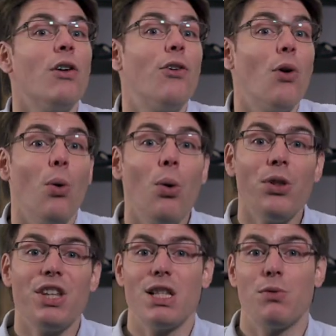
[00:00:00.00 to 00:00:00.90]
For all
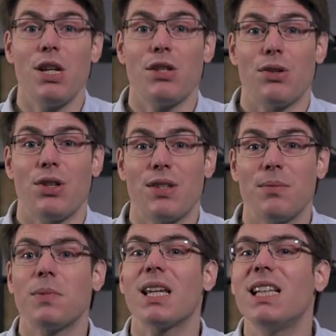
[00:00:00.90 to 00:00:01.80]
these reasons,
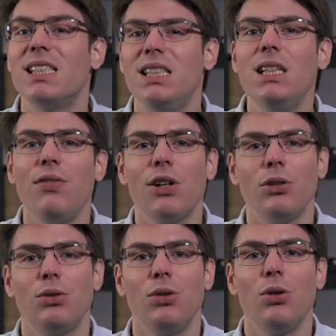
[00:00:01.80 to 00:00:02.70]
it's
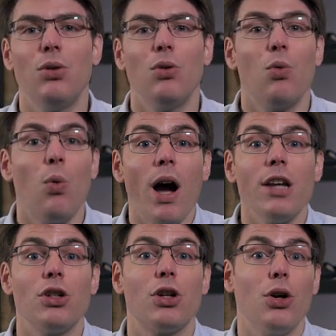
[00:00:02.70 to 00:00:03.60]
difficult to know why
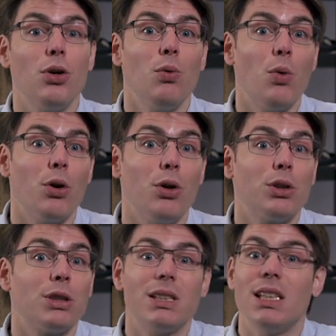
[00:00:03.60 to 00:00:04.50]
the code
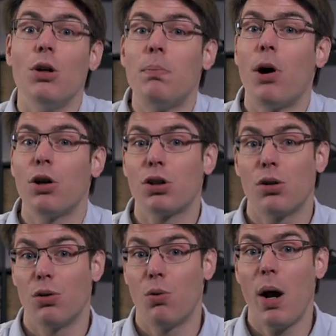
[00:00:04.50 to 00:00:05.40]
works in a
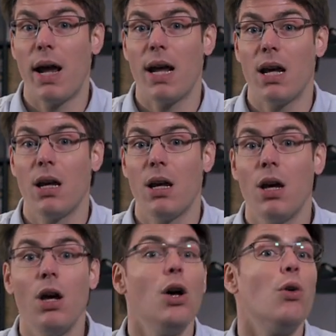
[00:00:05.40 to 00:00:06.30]
particular way,
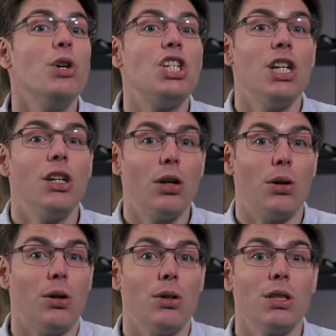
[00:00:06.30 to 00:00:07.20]
which in
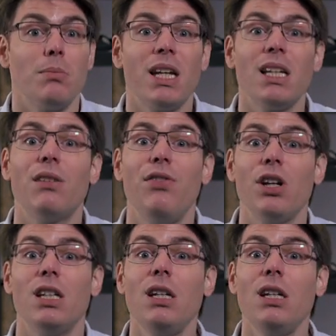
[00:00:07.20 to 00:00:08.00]
turn makes it very